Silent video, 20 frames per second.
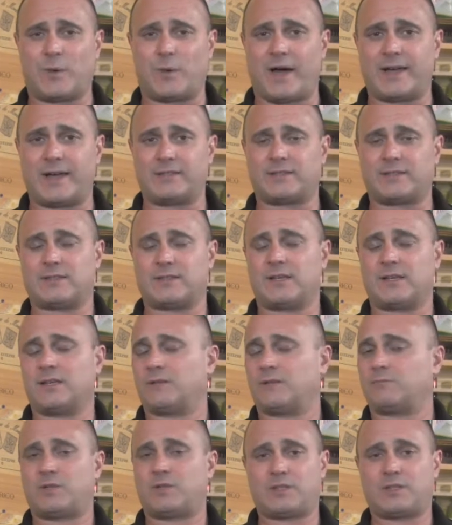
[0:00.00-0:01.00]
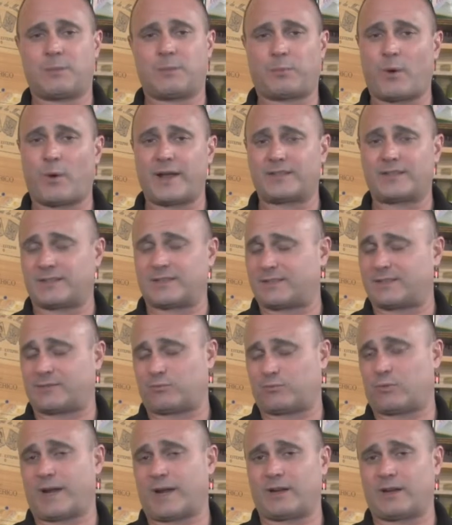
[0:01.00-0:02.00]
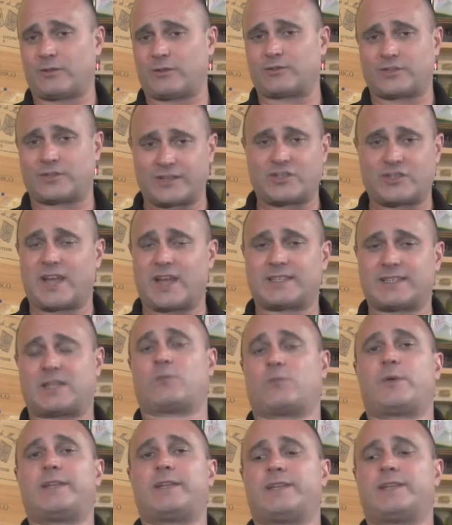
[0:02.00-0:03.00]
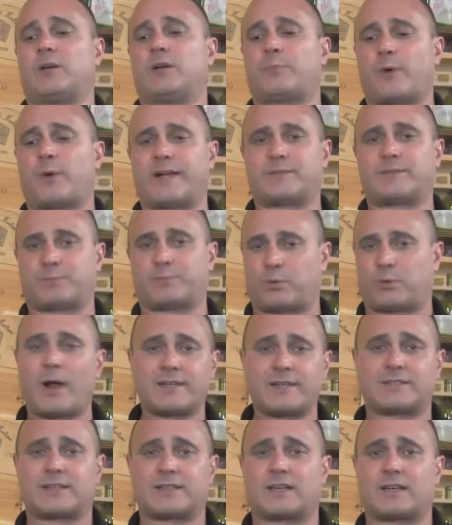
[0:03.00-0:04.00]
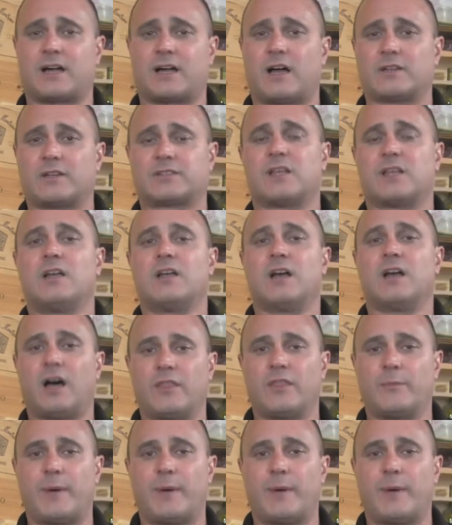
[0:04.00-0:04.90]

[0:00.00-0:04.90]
wines, just the price, this regular suggested retail price plus the cost of the